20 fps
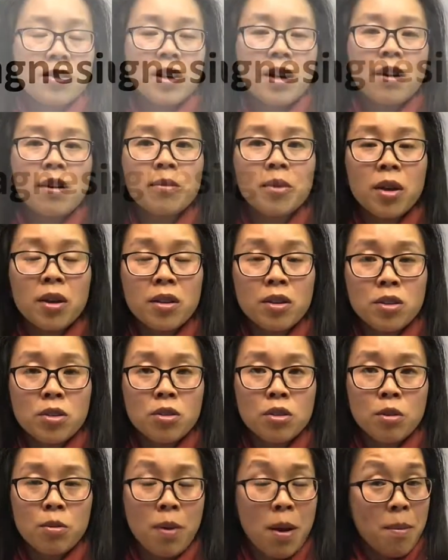now I'm going to
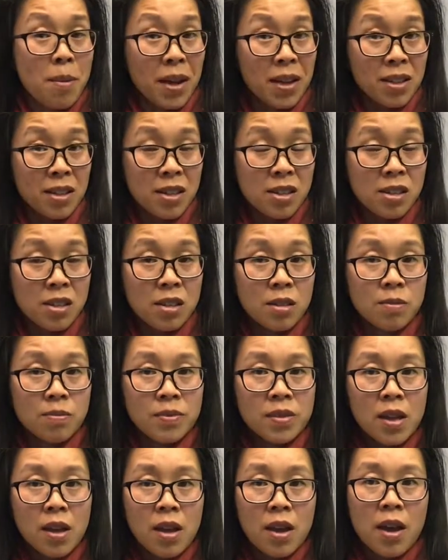talk about magnesium
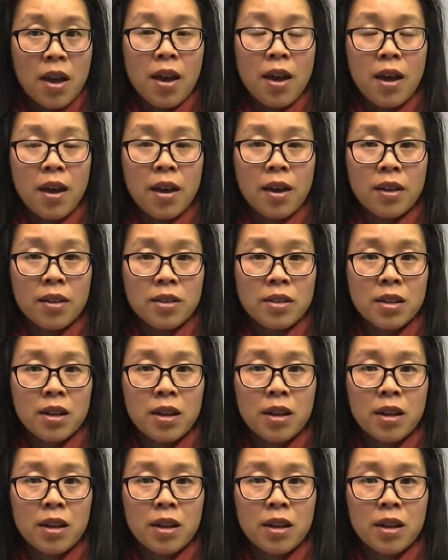and